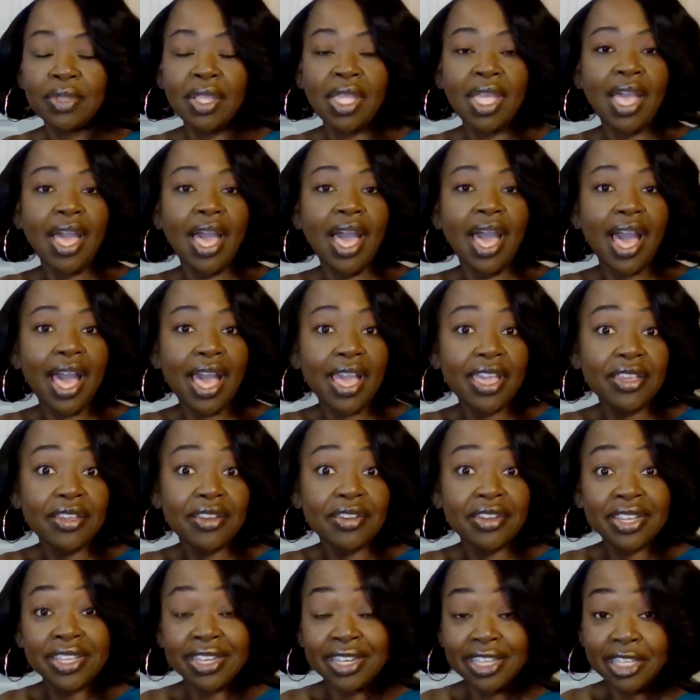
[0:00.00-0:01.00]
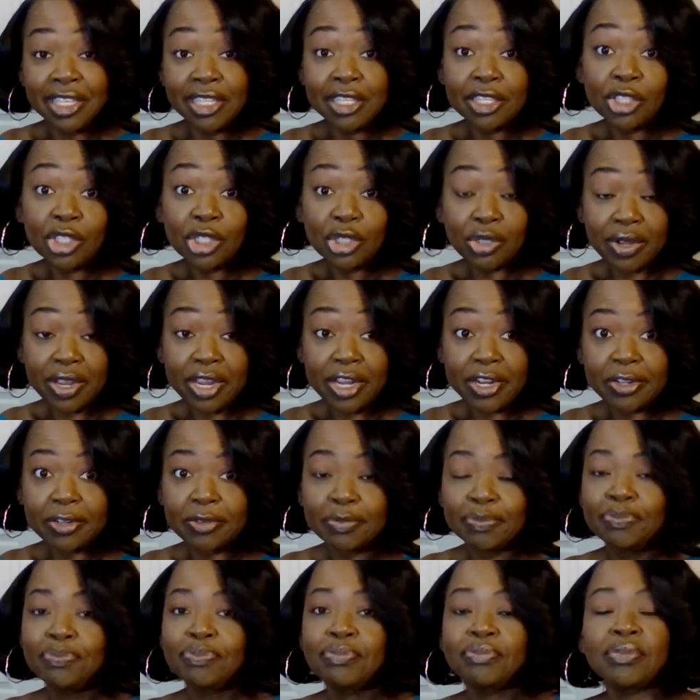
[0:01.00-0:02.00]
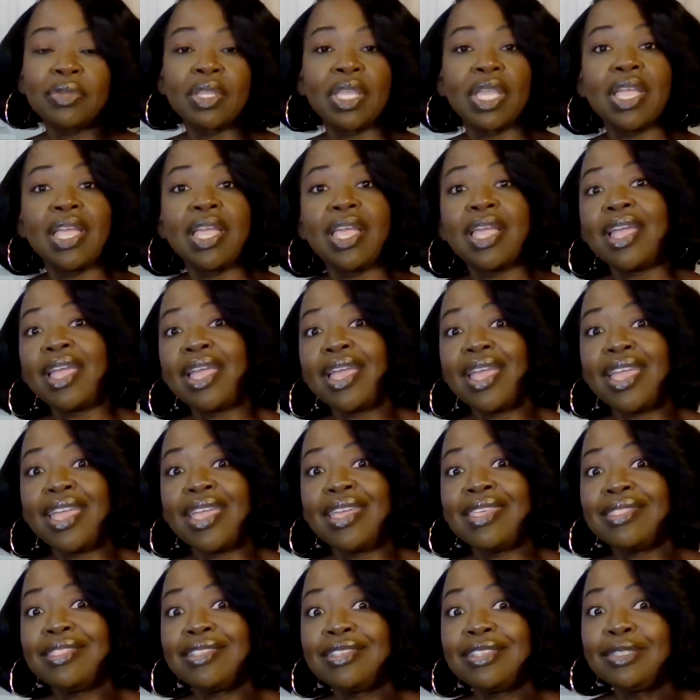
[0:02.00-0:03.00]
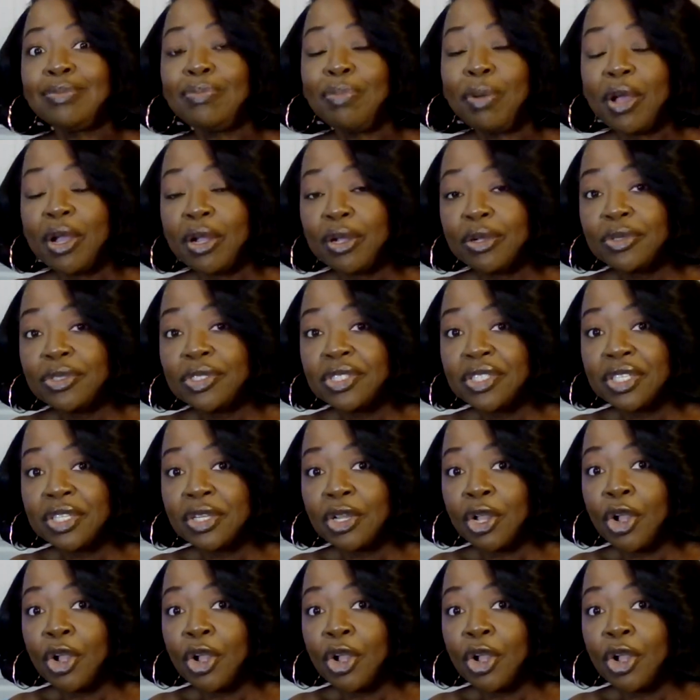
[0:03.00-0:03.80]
hire an illustrator. And this person,